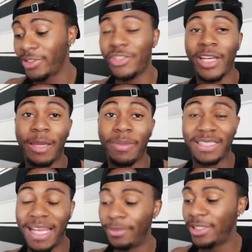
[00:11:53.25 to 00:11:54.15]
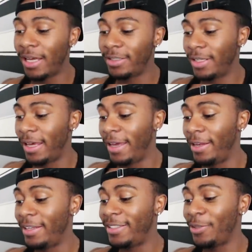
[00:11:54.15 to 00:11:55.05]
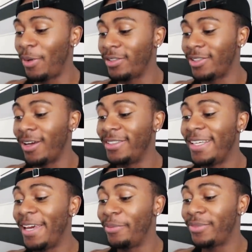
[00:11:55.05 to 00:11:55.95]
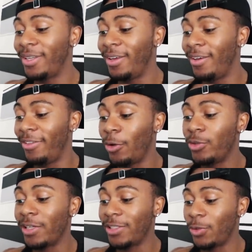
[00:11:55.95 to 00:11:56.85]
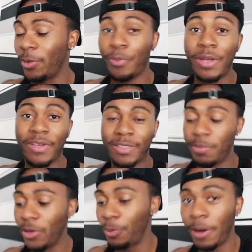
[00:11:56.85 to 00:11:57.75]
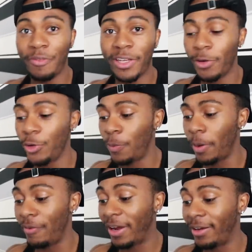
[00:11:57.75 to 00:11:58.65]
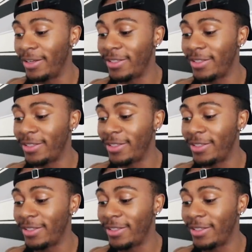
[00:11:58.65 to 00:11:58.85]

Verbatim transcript: just checking my Snapchats and this is what I just got DM'd. Those that saw the previous meal prep video, you probably recognize